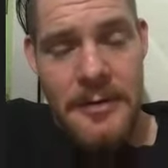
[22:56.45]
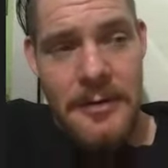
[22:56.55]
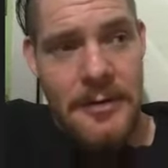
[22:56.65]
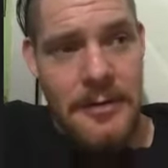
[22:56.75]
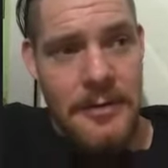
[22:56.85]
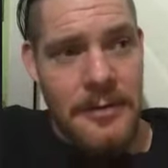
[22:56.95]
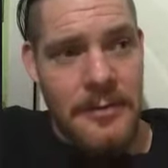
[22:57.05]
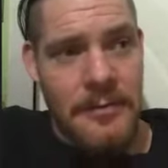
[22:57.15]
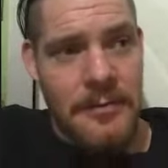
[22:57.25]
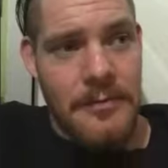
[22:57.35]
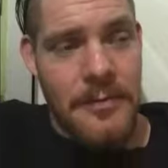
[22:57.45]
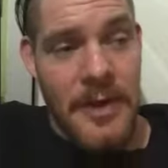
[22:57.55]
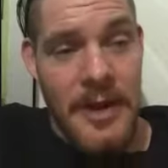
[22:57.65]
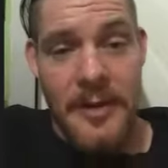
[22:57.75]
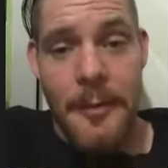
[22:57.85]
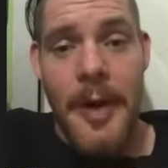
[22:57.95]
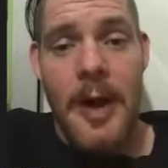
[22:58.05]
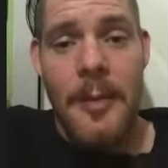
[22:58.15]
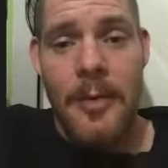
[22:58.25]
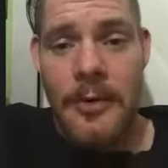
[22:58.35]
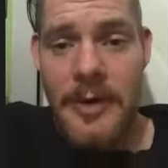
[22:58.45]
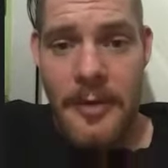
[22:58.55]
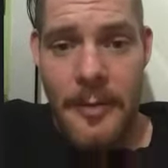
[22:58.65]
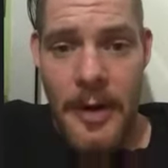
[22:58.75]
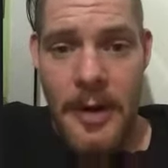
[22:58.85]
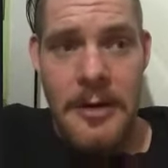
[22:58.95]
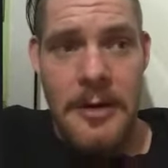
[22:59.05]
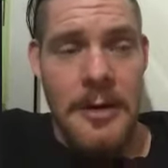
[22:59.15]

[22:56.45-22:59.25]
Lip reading: in the pub or in the bar.